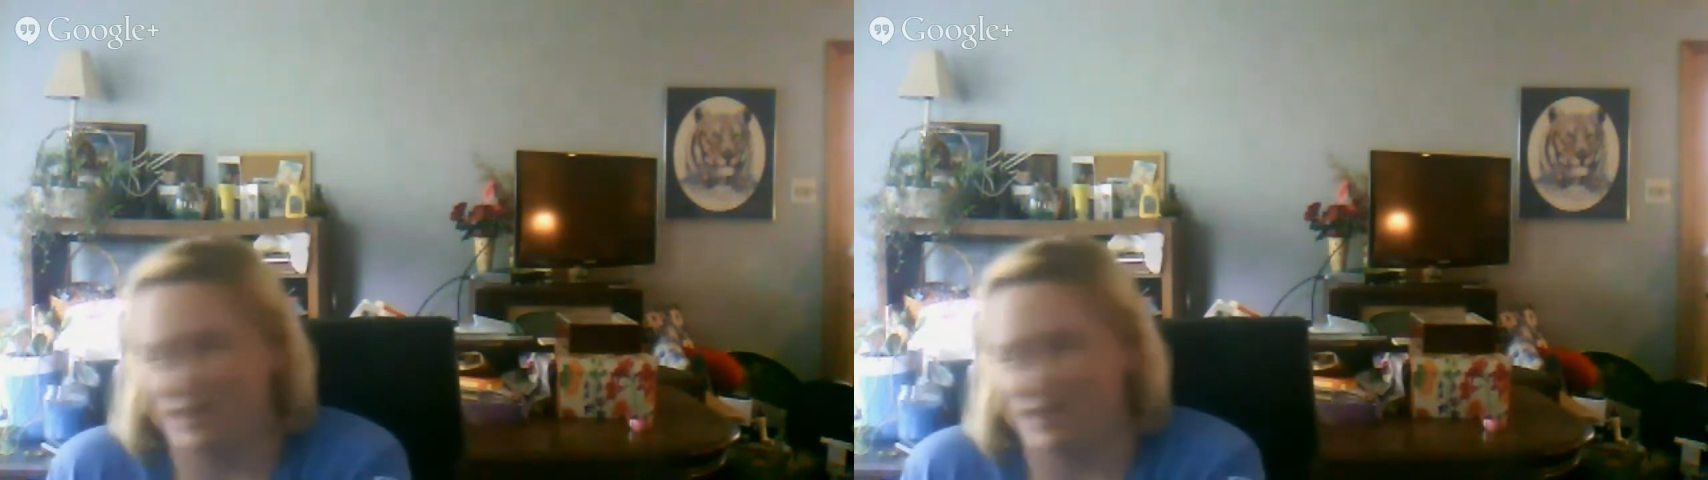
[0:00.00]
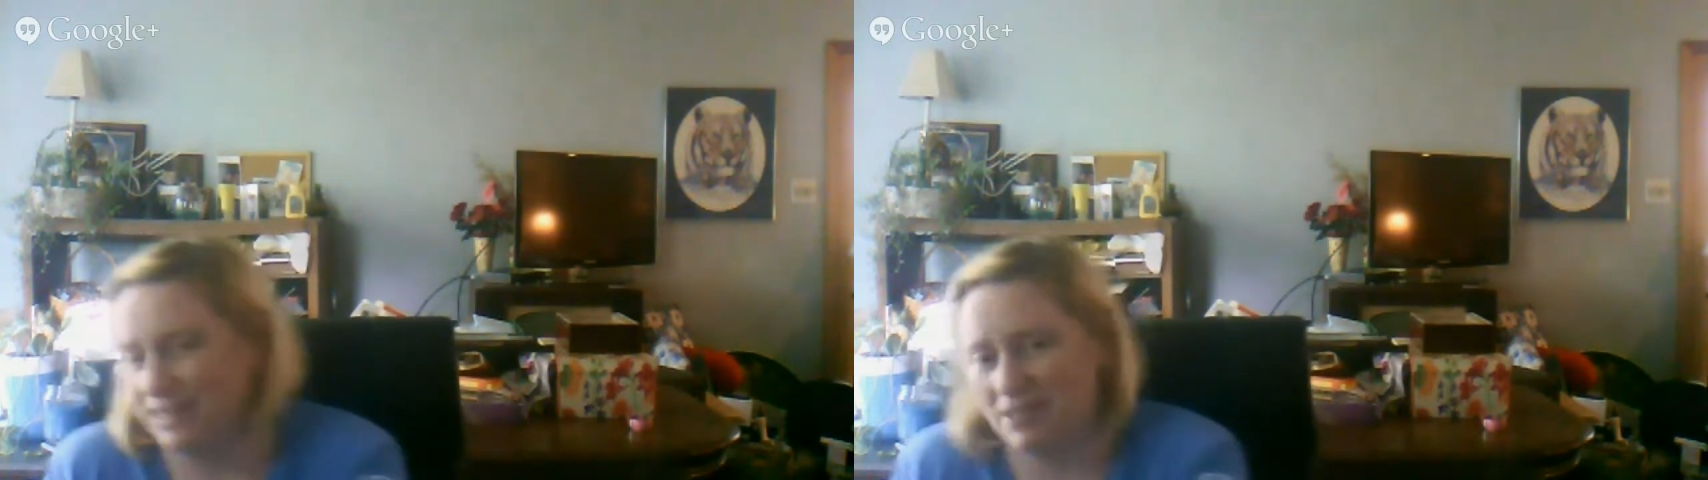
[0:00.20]

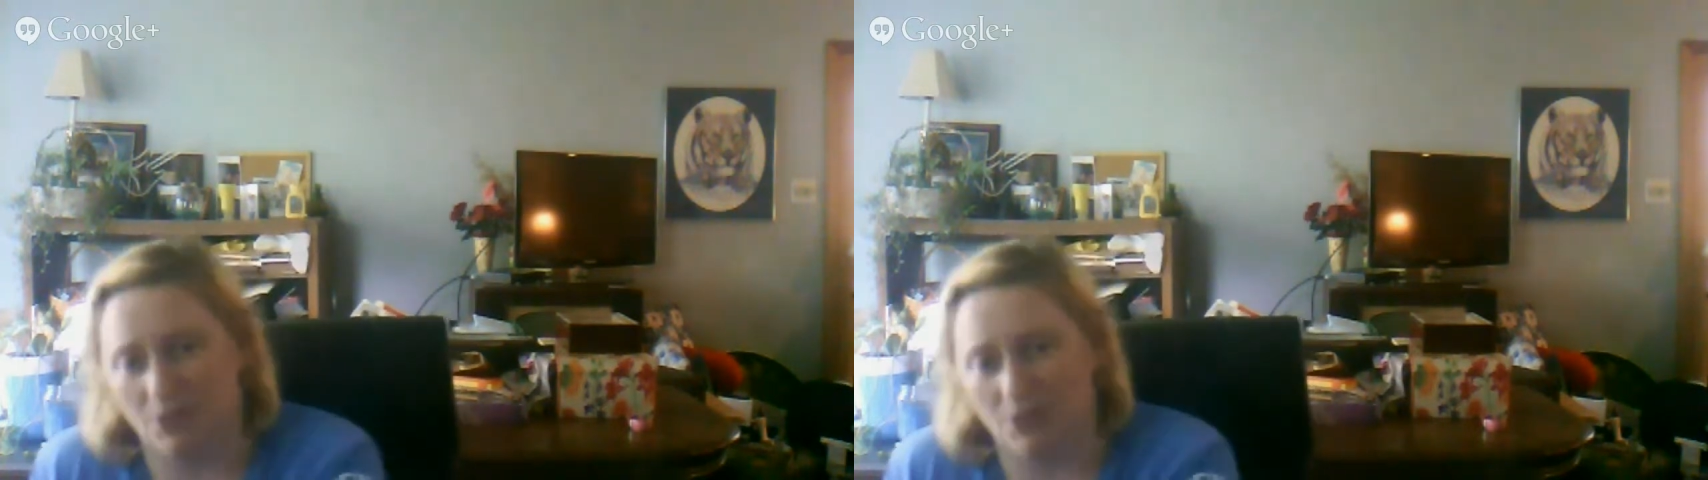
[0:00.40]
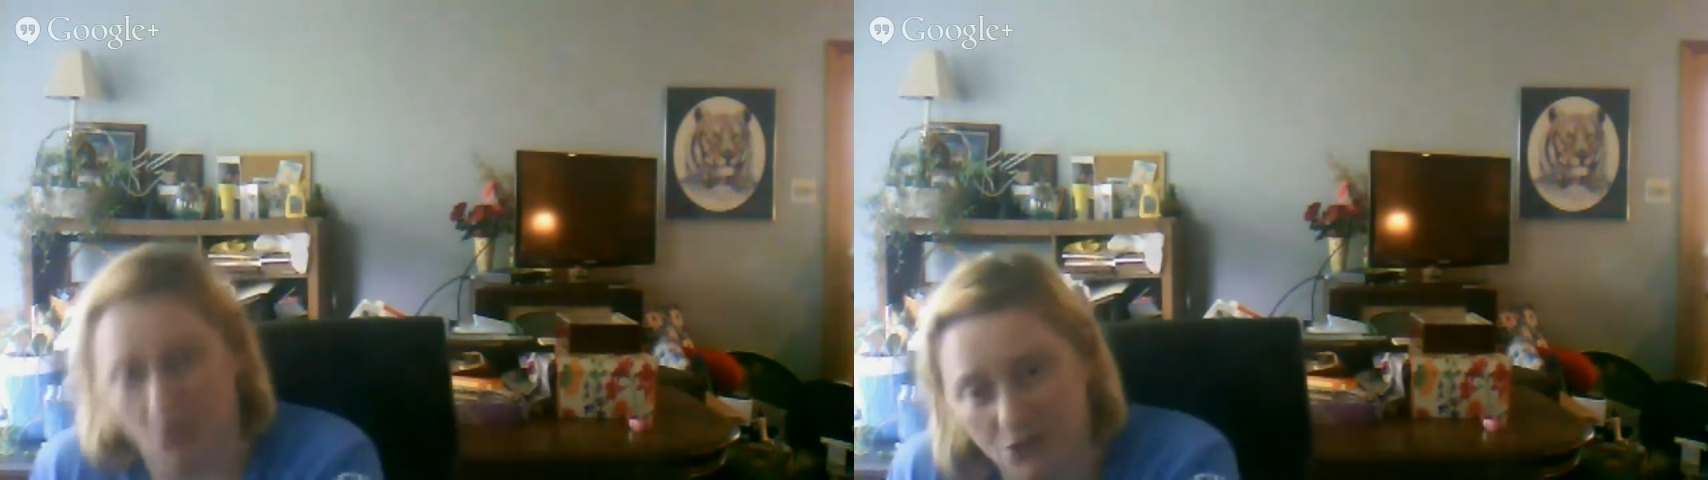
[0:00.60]

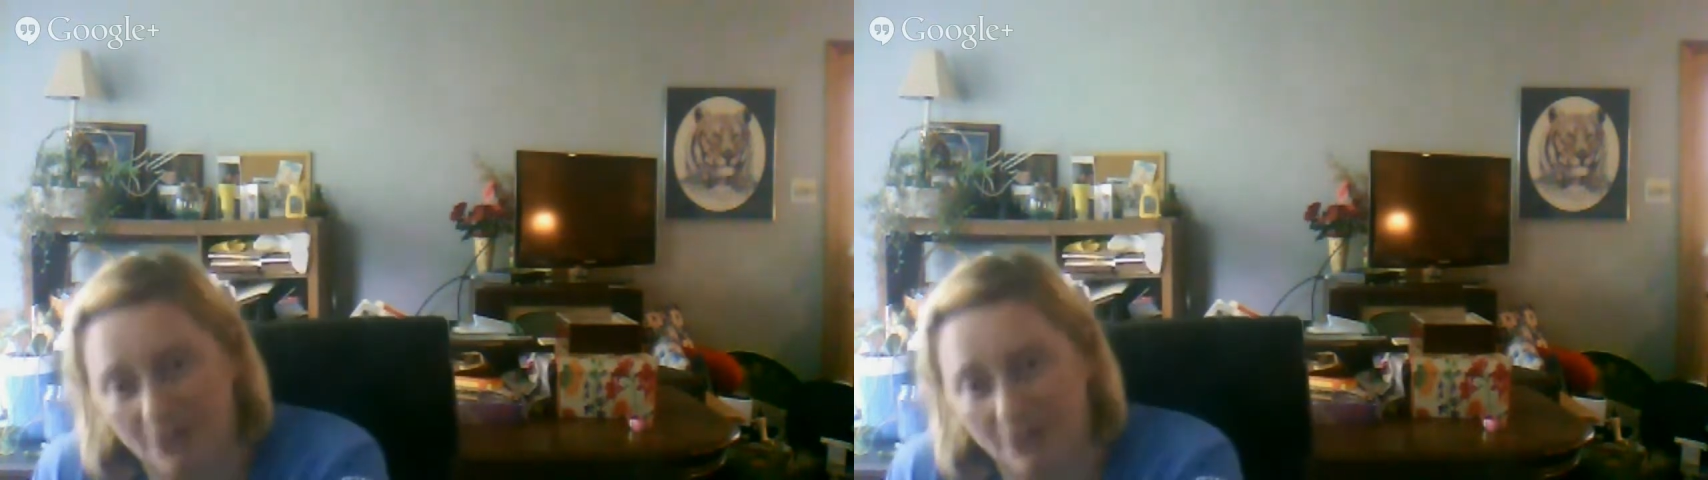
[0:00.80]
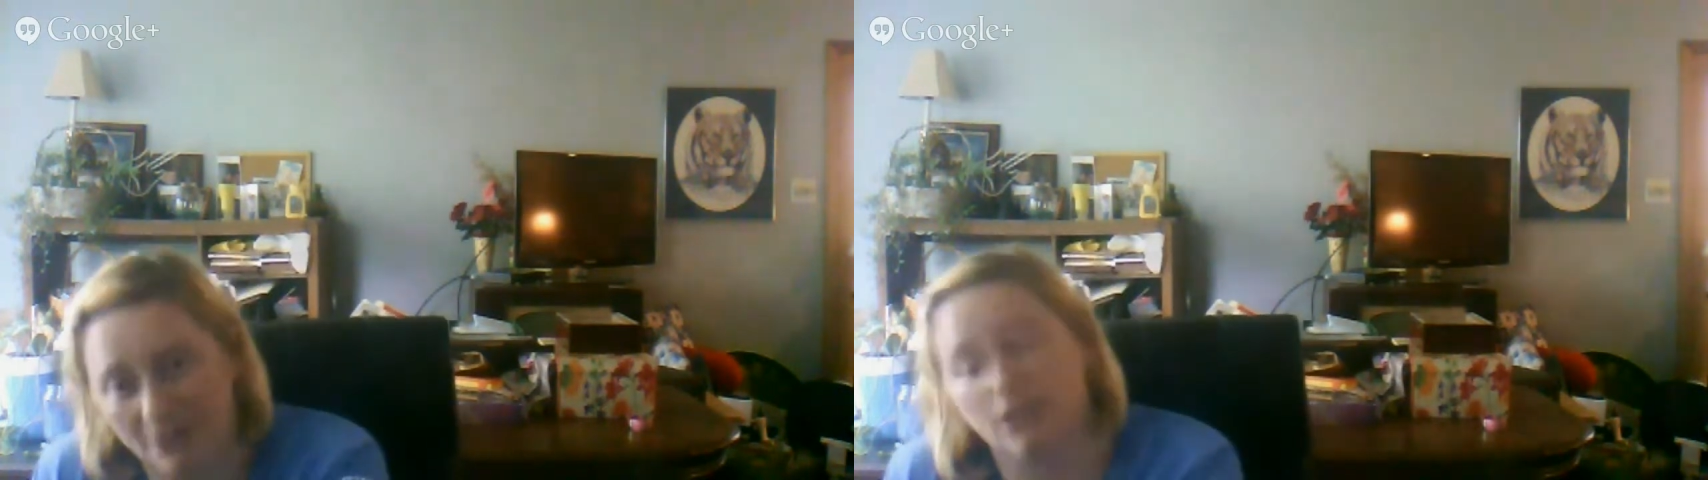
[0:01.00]

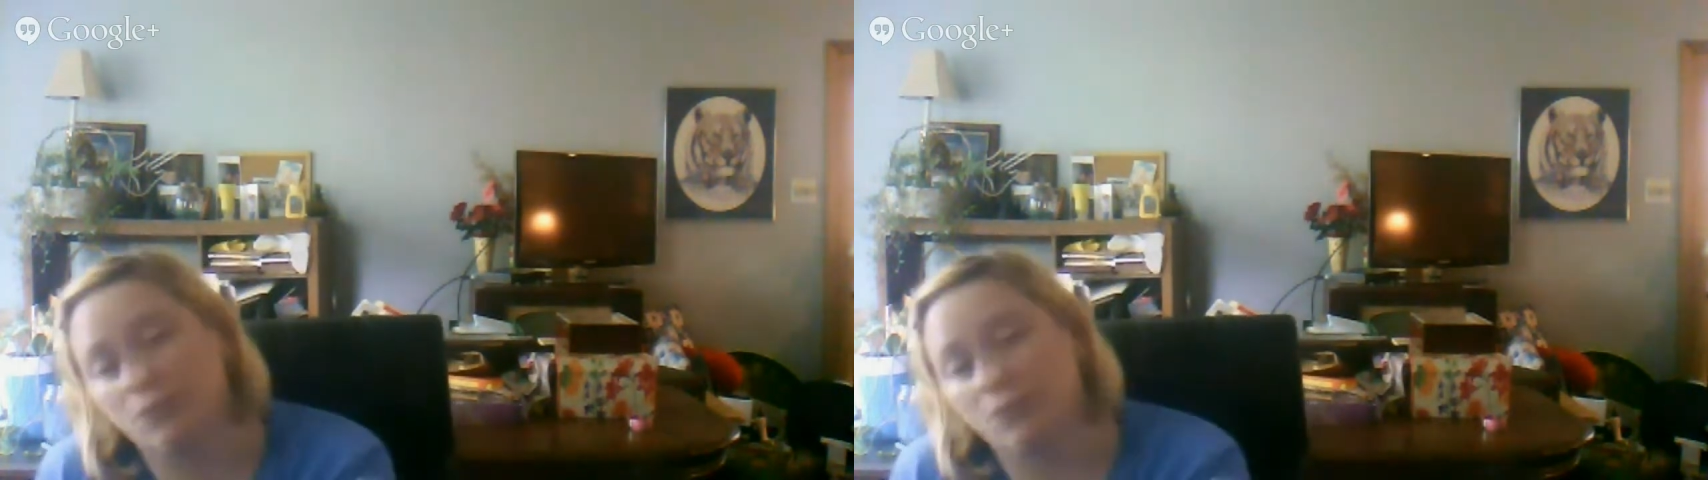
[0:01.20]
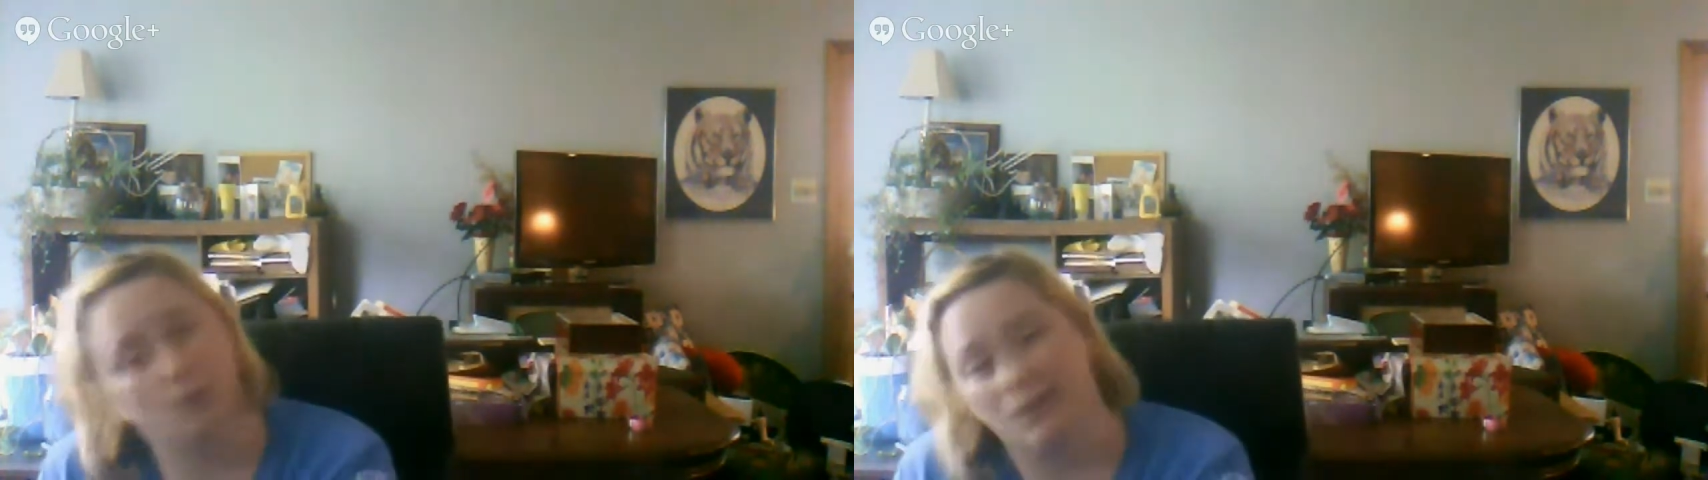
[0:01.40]
institutions,
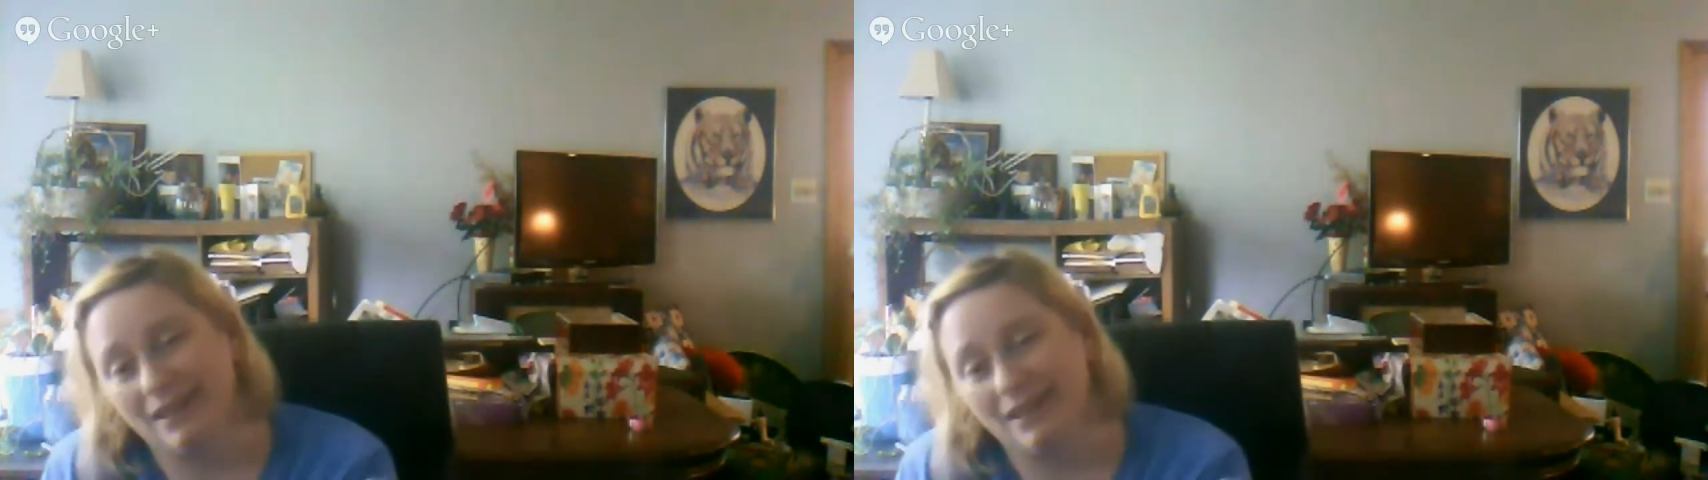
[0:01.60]
authority,